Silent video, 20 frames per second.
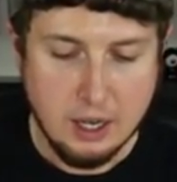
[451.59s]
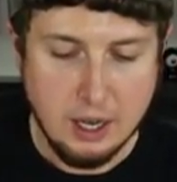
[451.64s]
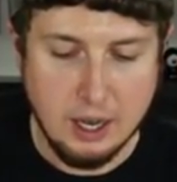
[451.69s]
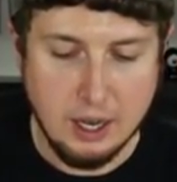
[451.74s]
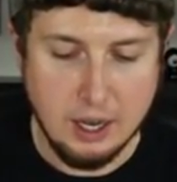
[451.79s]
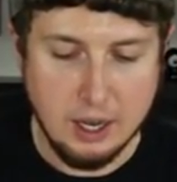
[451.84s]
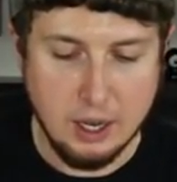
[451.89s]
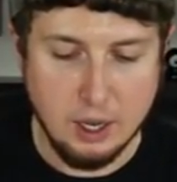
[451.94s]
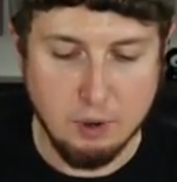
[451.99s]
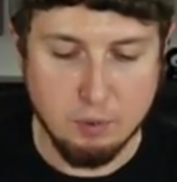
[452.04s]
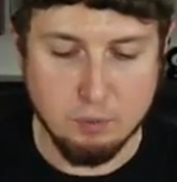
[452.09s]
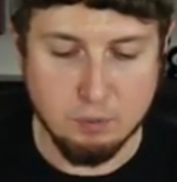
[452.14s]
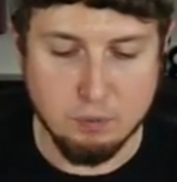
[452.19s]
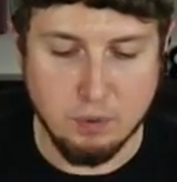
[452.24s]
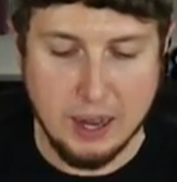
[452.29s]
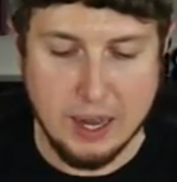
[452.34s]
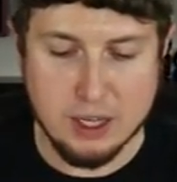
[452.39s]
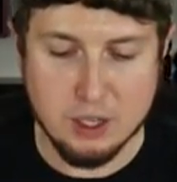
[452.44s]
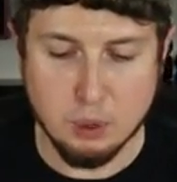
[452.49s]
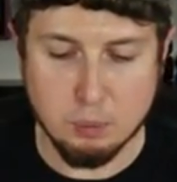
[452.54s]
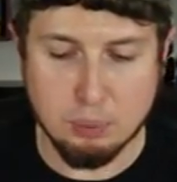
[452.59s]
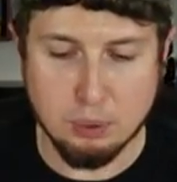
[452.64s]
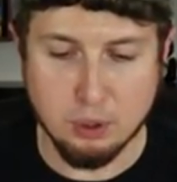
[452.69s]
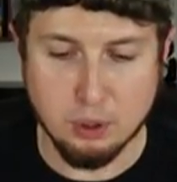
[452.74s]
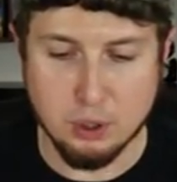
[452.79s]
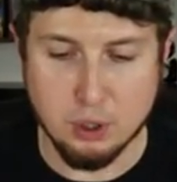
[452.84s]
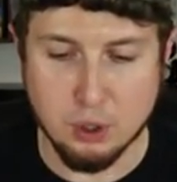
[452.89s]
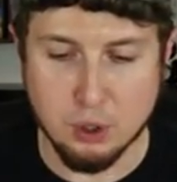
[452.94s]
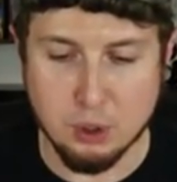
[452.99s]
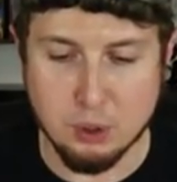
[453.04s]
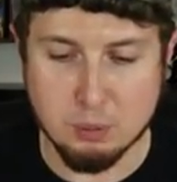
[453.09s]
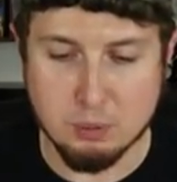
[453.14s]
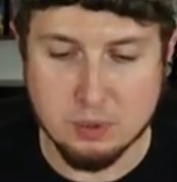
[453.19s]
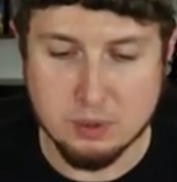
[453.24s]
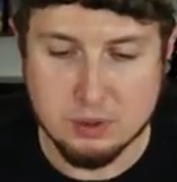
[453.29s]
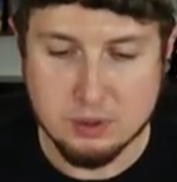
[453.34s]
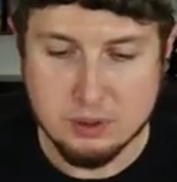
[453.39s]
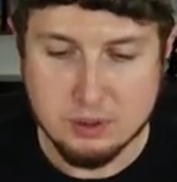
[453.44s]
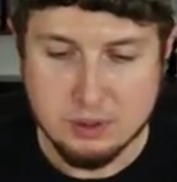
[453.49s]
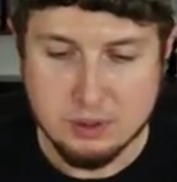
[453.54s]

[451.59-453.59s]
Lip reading: Vileplume.